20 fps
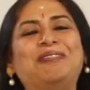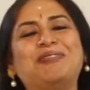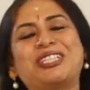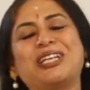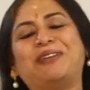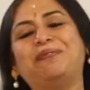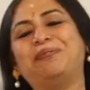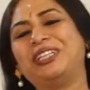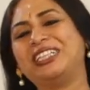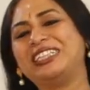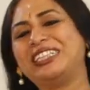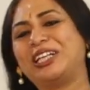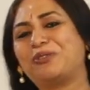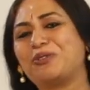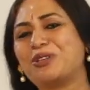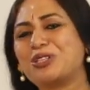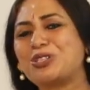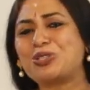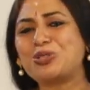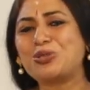something that
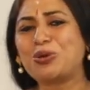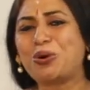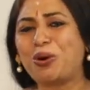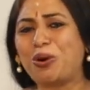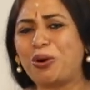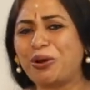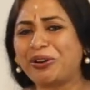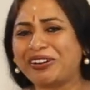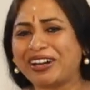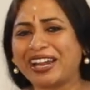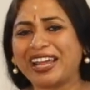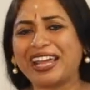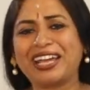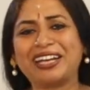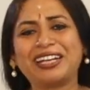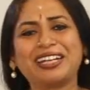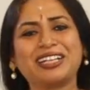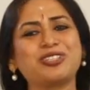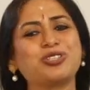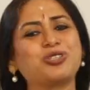was so
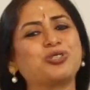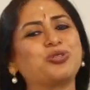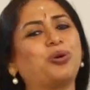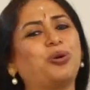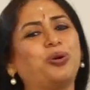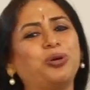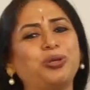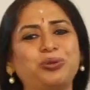rare and so